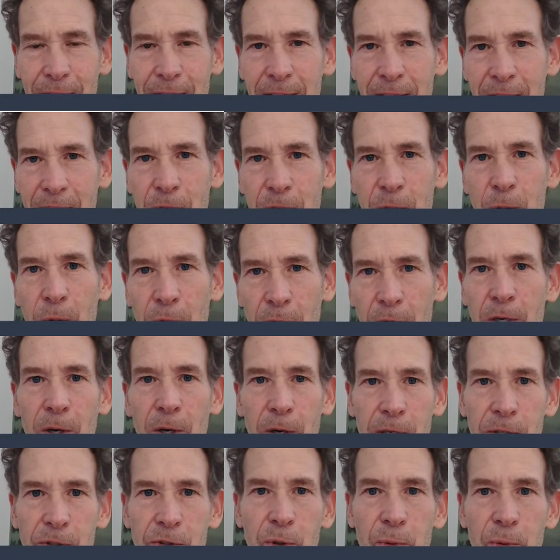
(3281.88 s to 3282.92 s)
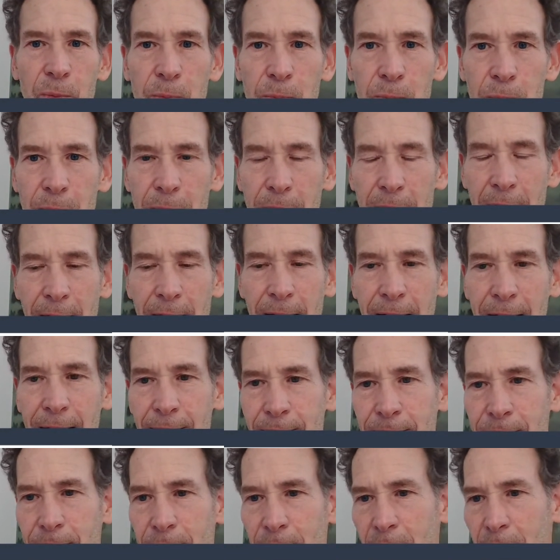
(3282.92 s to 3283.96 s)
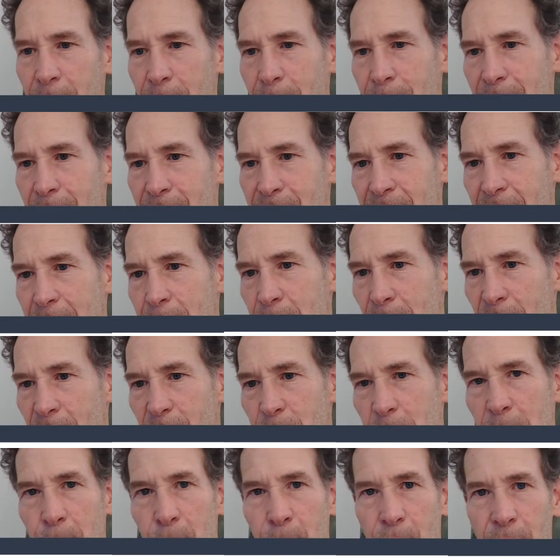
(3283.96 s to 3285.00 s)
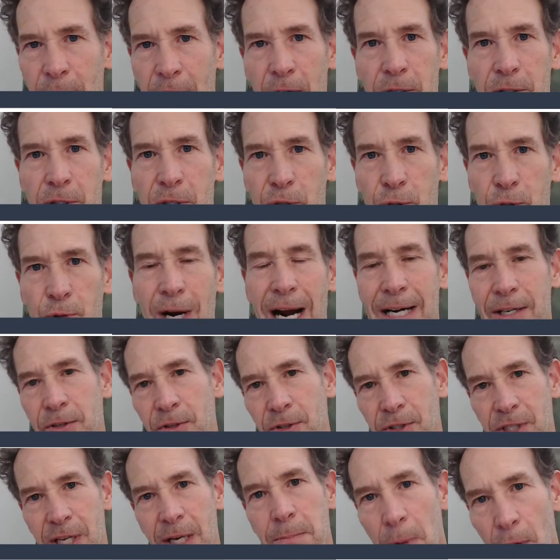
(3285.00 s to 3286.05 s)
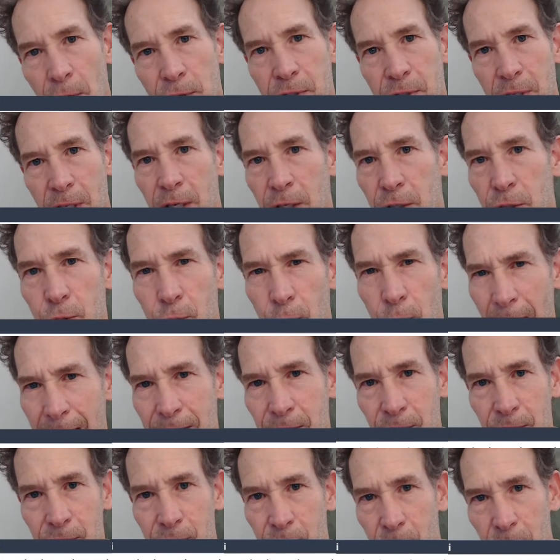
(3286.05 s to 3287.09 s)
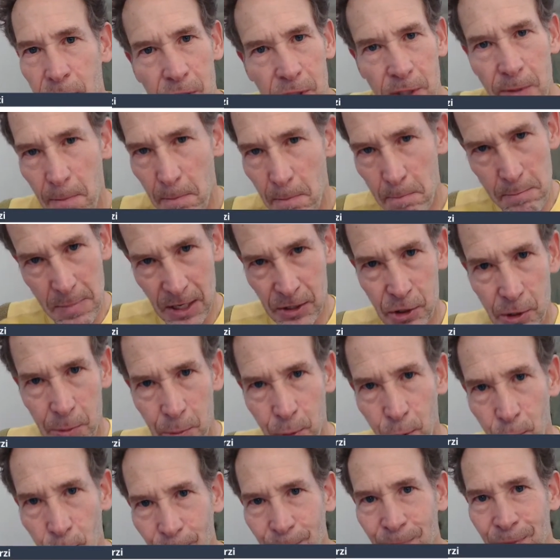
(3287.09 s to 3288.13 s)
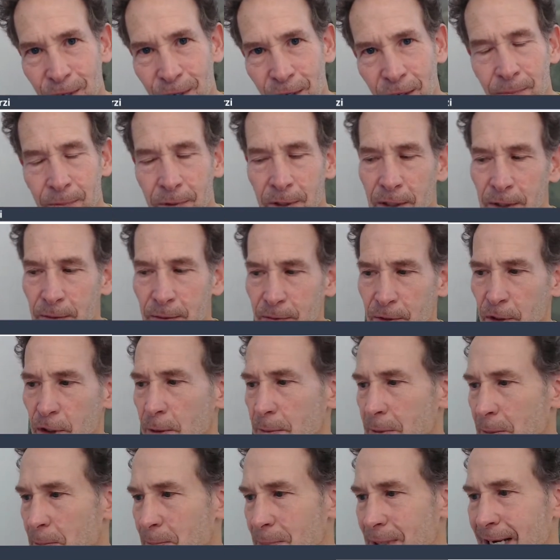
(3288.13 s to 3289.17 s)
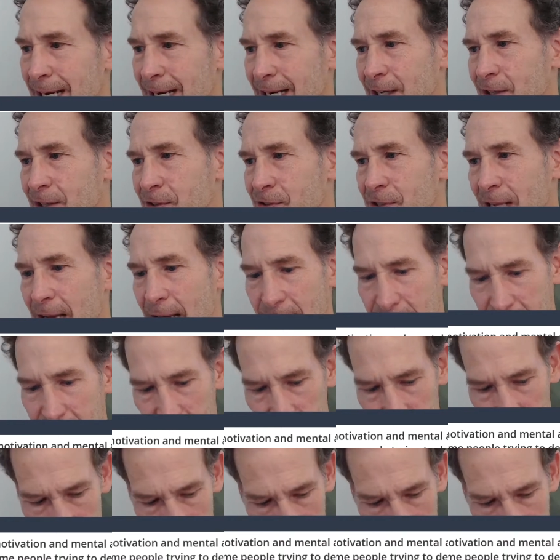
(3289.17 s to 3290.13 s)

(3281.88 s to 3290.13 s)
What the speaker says: you are going to have a segment of people that are detractors, and most of the detractors are just miserable human beings that